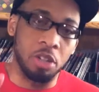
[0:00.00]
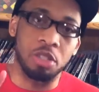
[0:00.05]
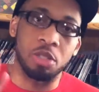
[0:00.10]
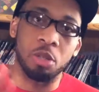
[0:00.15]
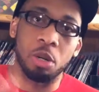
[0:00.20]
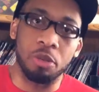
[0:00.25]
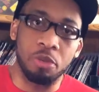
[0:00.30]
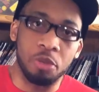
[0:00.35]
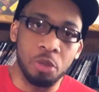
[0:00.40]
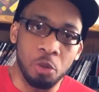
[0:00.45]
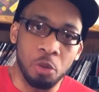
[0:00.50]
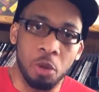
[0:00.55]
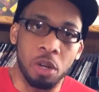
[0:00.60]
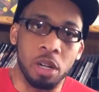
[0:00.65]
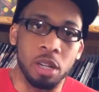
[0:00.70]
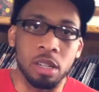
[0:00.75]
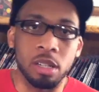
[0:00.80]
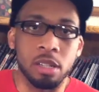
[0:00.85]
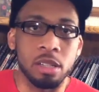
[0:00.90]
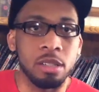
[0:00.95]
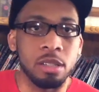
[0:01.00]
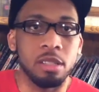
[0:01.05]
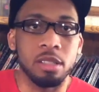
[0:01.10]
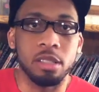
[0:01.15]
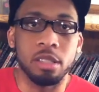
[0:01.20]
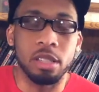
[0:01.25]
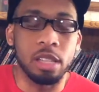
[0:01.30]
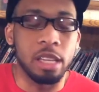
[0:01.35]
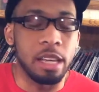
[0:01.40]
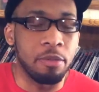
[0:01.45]
so if you want
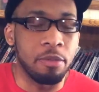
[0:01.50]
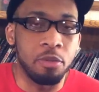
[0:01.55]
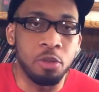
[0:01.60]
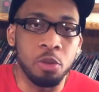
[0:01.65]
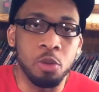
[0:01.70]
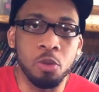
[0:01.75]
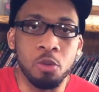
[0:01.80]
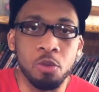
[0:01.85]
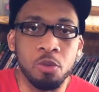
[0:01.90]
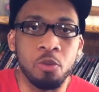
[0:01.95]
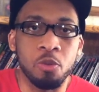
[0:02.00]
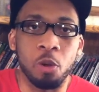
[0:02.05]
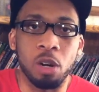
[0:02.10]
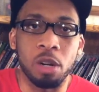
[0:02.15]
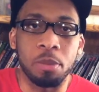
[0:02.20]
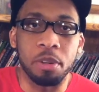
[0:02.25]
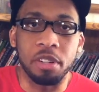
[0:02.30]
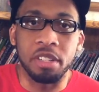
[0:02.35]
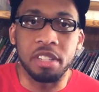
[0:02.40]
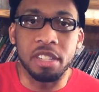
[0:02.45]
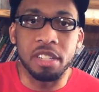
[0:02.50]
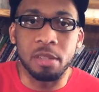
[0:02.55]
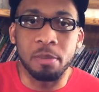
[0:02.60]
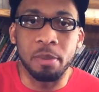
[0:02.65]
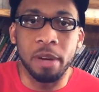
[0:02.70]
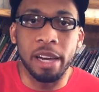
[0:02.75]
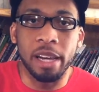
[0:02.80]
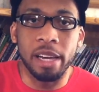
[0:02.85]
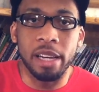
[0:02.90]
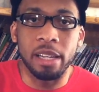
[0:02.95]
to
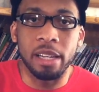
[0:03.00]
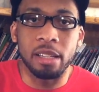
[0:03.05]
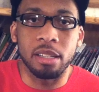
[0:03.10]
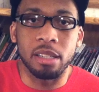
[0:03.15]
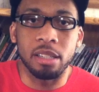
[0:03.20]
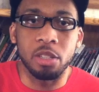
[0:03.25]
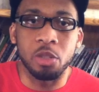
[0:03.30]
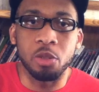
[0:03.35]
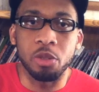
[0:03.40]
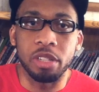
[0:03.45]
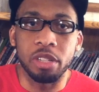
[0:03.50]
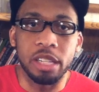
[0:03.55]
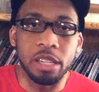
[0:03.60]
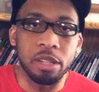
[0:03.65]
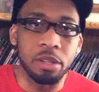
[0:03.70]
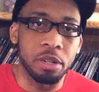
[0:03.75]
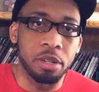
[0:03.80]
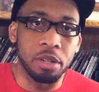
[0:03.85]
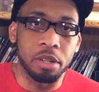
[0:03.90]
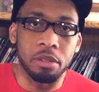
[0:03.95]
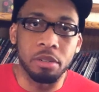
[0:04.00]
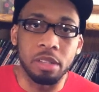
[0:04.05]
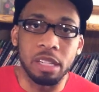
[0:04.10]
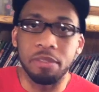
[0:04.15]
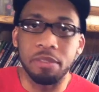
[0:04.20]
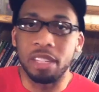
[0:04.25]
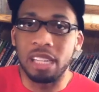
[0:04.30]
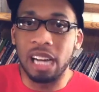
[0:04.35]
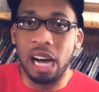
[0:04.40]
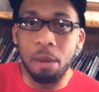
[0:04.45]
participate, you can either
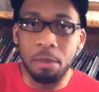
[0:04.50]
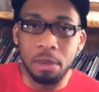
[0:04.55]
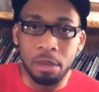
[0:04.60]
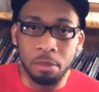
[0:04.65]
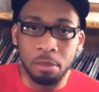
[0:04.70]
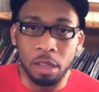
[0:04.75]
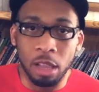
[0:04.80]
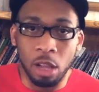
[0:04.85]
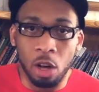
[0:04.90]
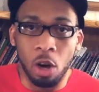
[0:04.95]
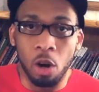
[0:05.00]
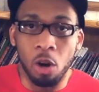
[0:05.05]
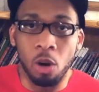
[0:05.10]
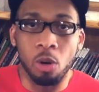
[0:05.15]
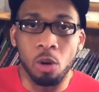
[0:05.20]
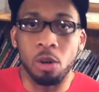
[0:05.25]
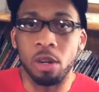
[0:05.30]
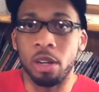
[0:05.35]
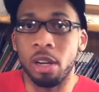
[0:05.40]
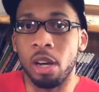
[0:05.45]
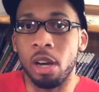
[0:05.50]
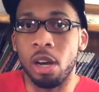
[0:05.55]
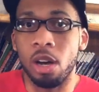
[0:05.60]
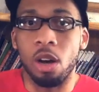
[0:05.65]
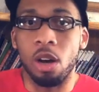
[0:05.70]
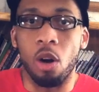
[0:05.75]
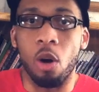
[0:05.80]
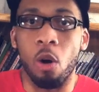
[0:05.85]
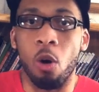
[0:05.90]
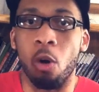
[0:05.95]
leave a comment below
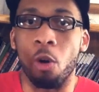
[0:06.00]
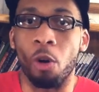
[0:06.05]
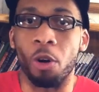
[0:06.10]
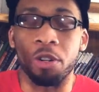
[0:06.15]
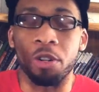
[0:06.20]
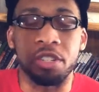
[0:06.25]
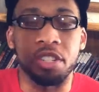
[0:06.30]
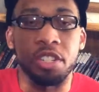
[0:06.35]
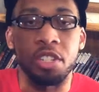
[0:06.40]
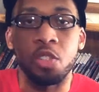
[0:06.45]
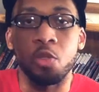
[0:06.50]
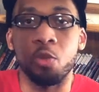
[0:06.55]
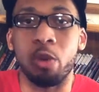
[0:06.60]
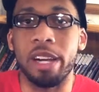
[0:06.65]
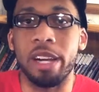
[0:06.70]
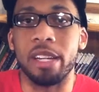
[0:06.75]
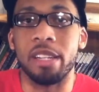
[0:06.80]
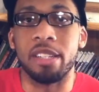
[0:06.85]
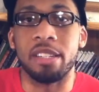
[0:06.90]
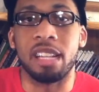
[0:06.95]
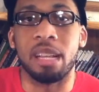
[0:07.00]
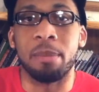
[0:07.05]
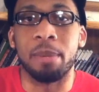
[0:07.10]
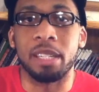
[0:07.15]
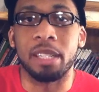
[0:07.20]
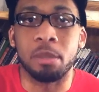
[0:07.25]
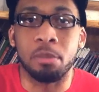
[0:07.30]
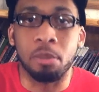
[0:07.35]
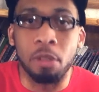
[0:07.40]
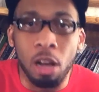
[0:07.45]
or just wait until I
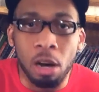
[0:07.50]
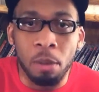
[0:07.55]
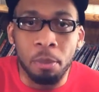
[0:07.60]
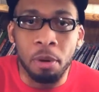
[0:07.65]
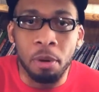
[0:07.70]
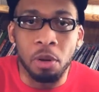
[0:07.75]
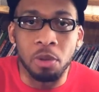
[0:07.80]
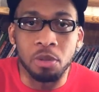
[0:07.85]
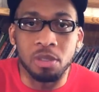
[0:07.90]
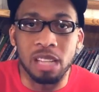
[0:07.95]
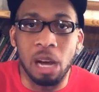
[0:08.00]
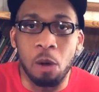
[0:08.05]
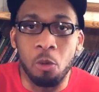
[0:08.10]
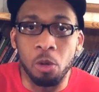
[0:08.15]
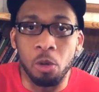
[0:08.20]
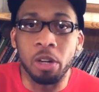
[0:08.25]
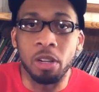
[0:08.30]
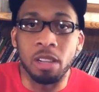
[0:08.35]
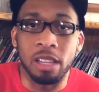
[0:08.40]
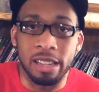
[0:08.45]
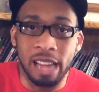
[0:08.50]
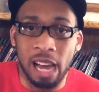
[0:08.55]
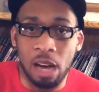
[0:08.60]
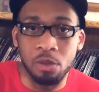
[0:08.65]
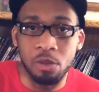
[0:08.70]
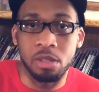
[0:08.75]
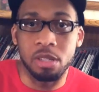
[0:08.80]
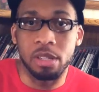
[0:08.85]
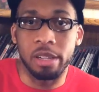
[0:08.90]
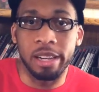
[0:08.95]
make the blog post. I will
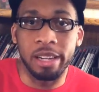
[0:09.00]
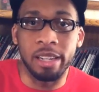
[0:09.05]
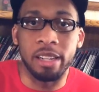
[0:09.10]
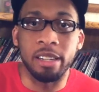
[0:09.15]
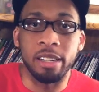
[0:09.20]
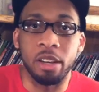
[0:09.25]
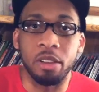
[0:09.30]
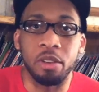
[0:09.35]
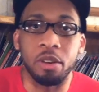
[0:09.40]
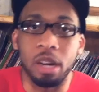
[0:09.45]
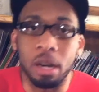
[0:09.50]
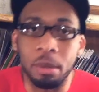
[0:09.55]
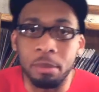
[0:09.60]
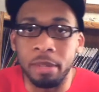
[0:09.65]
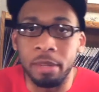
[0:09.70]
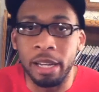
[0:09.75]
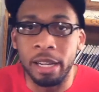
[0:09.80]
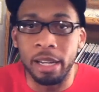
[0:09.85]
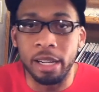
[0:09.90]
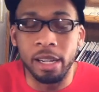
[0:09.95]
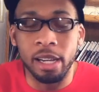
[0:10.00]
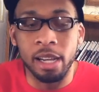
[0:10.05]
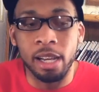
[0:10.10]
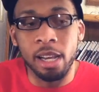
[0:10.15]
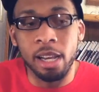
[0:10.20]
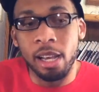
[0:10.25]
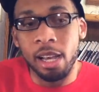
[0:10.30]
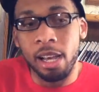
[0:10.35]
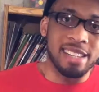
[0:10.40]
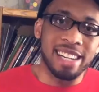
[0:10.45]
announce it in another update.
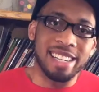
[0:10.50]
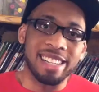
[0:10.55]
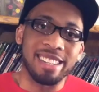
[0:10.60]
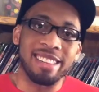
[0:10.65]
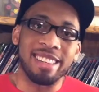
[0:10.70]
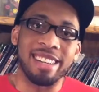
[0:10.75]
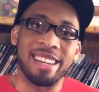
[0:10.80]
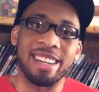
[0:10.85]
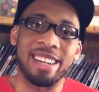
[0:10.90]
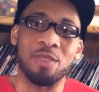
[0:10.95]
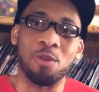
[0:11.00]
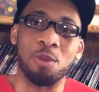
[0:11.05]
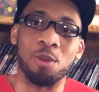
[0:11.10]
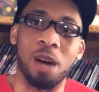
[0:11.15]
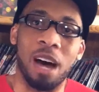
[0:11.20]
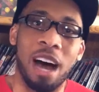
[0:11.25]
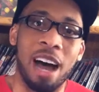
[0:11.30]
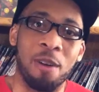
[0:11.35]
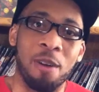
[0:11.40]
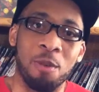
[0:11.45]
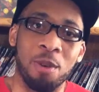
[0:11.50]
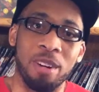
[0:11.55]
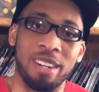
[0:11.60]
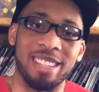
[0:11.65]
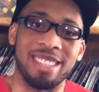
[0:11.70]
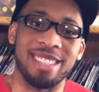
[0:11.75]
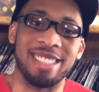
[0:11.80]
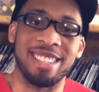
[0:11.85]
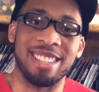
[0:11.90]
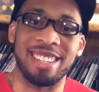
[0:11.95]
Second thing I
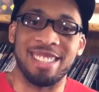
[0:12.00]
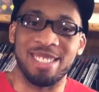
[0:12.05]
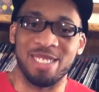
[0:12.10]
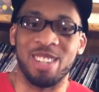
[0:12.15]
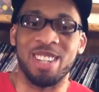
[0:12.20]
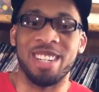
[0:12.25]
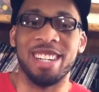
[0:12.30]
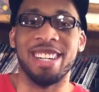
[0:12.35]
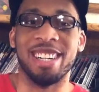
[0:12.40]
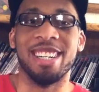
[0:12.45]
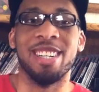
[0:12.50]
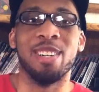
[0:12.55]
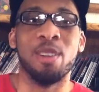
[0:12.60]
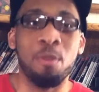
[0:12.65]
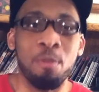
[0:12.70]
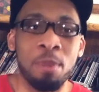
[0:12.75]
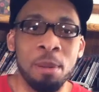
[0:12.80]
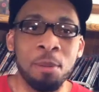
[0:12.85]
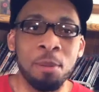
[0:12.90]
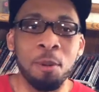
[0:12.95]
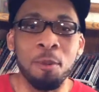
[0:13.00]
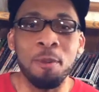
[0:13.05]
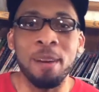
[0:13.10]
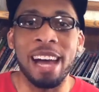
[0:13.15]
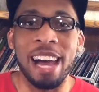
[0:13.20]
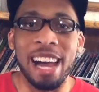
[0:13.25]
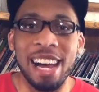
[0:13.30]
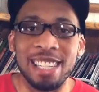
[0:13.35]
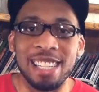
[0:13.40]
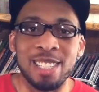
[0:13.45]
wanted to touch on, people have been
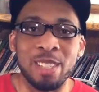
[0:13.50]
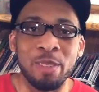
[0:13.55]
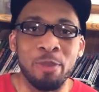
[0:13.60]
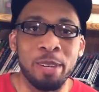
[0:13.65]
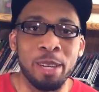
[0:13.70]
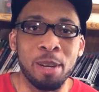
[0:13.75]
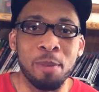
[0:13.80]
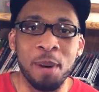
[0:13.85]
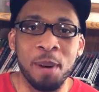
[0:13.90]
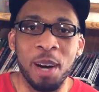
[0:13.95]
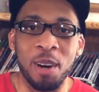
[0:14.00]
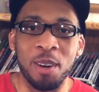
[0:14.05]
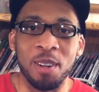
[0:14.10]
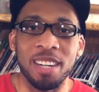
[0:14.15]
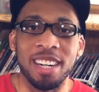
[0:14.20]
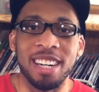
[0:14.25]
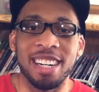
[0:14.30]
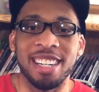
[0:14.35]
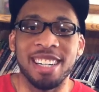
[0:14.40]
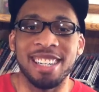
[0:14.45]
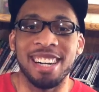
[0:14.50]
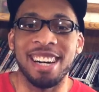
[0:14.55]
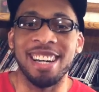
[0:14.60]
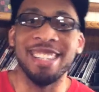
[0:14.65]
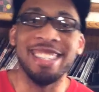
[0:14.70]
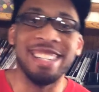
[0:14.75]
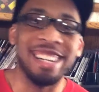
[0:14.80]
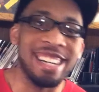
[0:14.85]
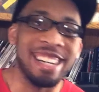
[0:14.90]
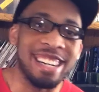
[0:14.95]
asking me about
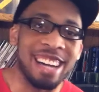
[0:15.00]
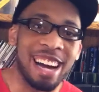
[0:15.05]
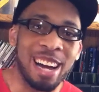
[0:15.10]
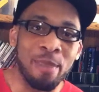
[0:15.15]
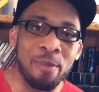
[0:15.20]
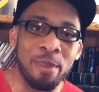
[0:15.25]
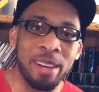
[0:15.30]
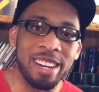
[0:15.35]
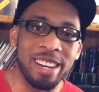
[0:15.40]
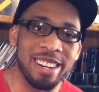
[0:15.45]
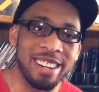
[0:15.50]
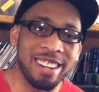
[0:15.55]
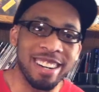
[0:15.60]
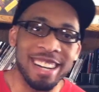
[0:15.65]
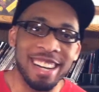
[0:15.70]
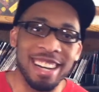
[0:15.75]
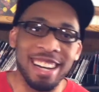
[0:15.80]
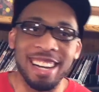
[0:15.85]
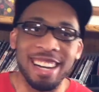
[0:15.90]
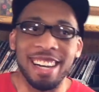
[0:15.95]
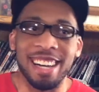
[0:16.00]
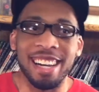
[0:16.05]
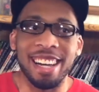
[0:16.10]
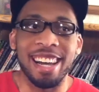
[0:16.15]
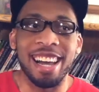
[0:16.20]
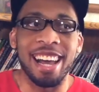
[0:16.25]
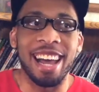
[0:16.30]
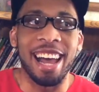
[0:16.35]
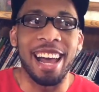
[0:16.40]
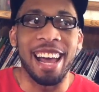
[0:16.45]
Undead Nightmare,
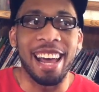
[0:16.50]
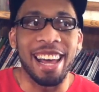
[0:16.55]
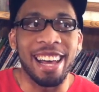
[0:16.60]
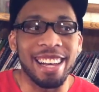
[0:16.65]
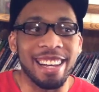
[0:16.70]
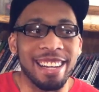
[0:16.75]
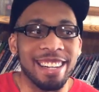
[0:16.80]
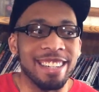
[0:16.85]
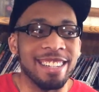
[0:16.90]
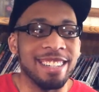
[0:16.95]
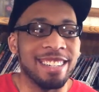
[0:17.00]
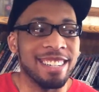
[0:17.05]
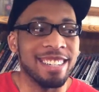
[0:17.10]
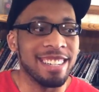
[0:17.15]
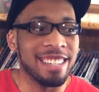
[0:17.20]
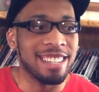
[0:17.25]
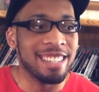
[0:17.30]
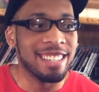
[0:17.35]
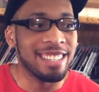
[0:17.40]
and